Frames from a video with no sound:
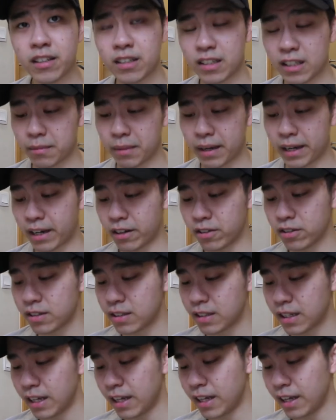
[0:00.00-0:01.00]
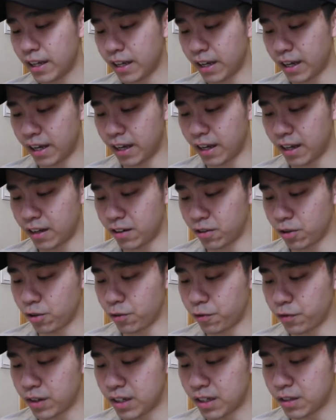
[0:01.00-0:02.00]
near my house and
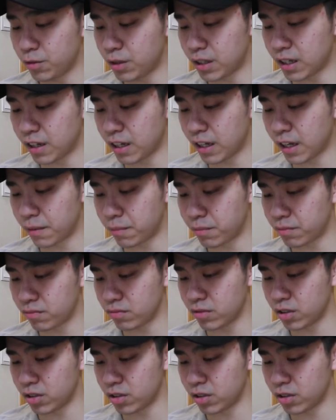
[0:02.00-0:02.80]
hopefully we can get,